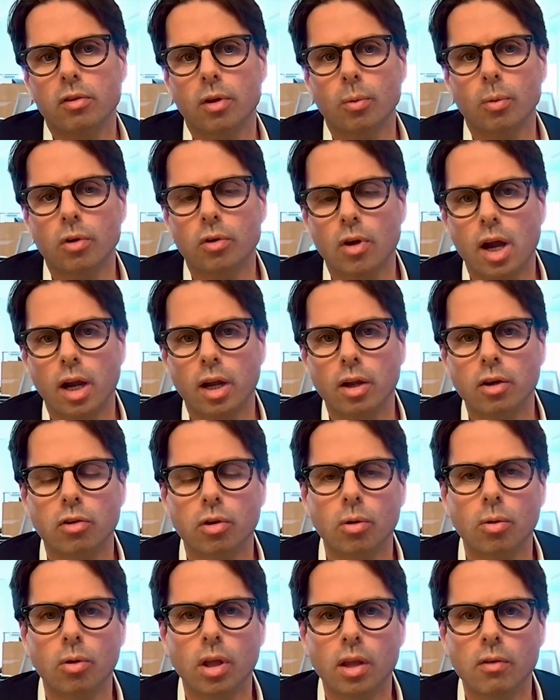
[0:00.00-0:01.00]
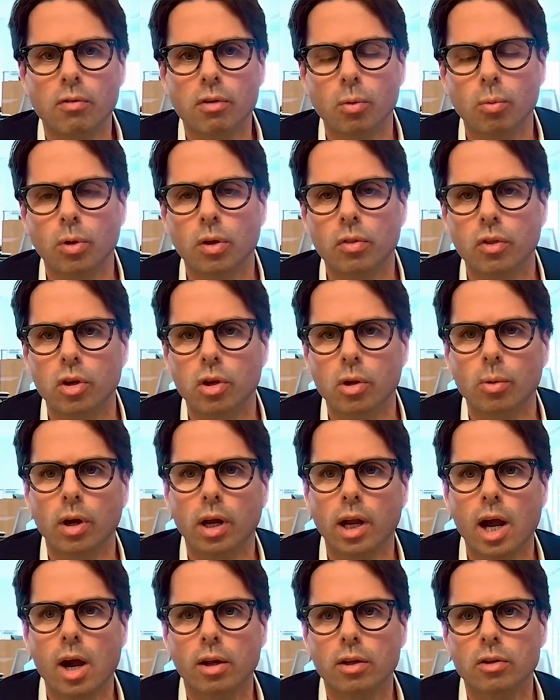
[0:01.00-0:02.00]
that we're talking to, even with the new
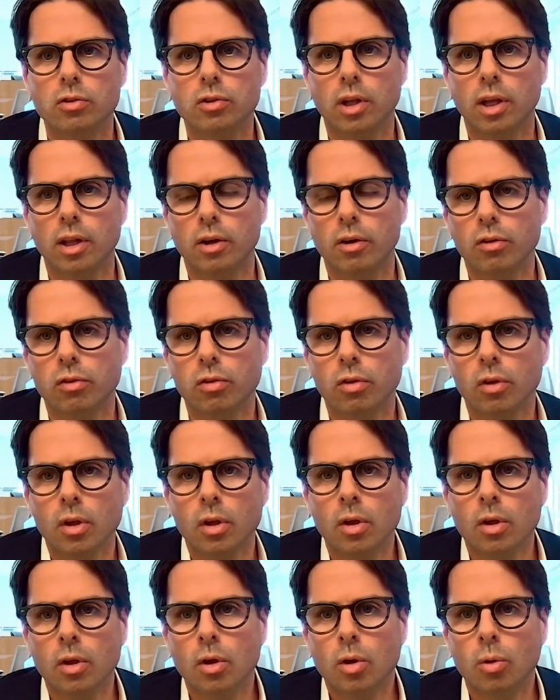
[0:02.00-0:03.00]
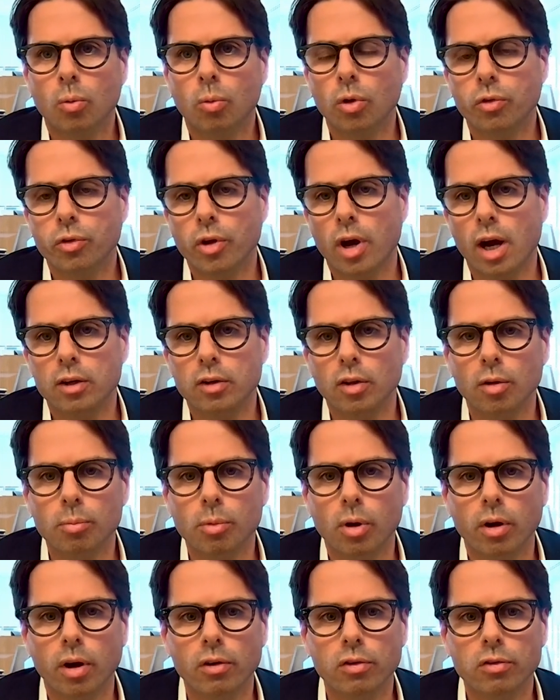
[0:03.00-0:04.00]
accounting standards, we'll talk to
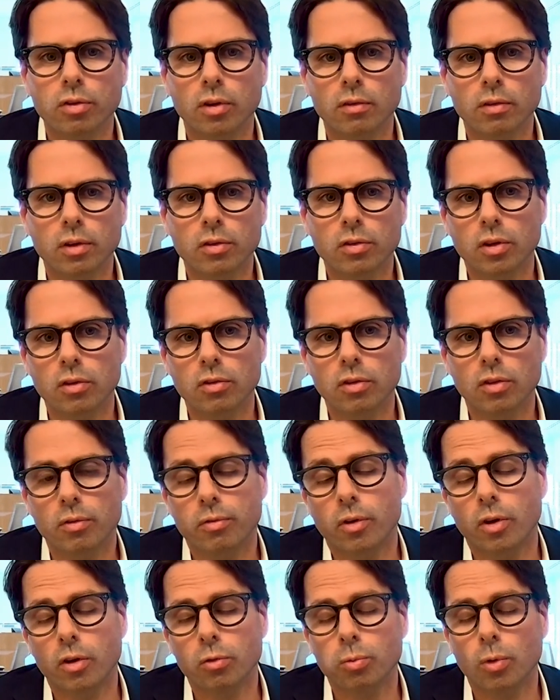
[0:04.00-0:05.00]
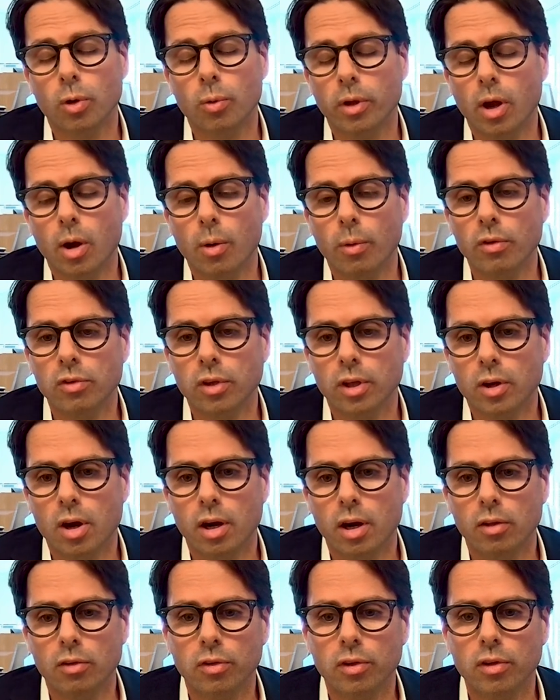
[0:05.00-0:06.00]
them about our services. And the first one we always hit
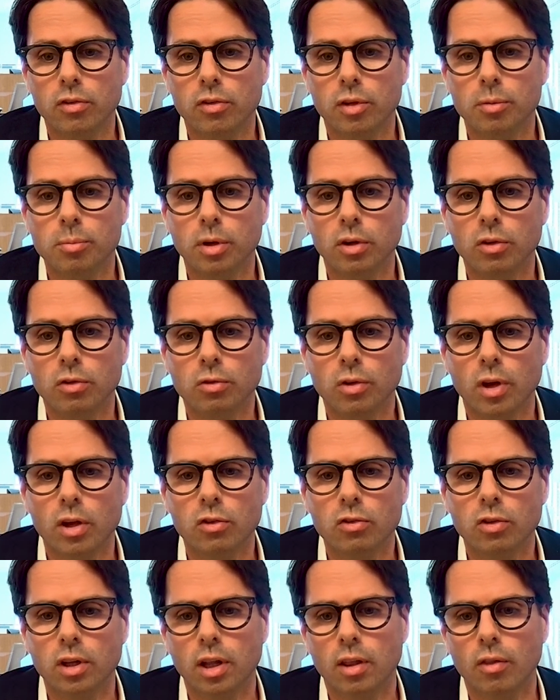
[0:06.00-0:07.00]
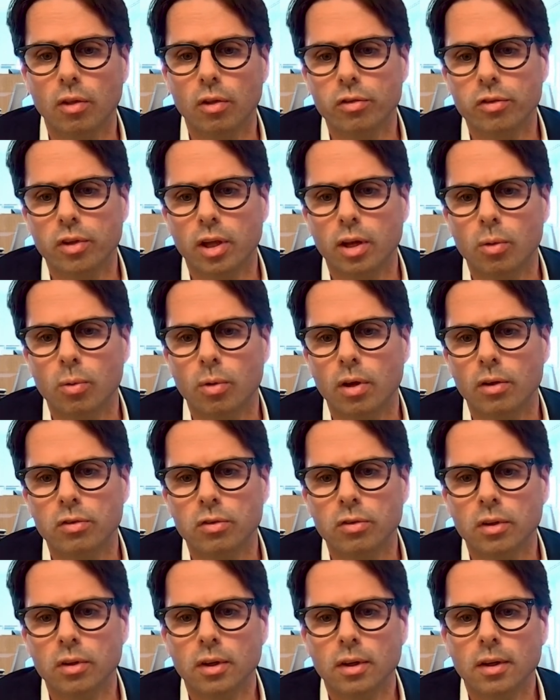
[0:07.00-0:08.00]
on is lease administration. And they'll say to us,